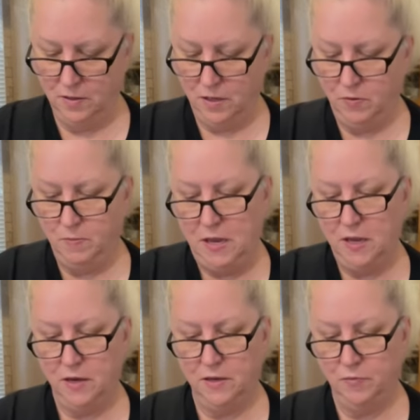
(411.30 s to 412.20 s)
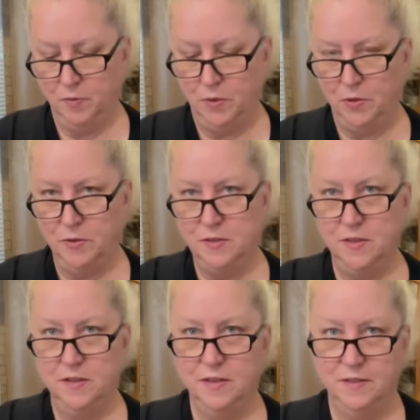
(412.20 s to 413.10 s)
I would make it in different bowls,
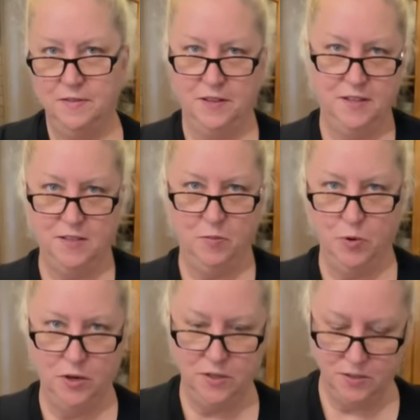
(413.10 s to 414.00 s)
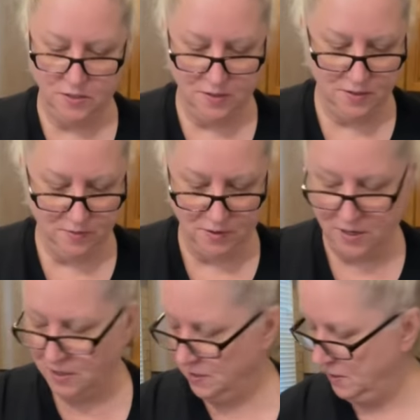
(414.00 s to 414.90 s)
then it's even more dishes, right?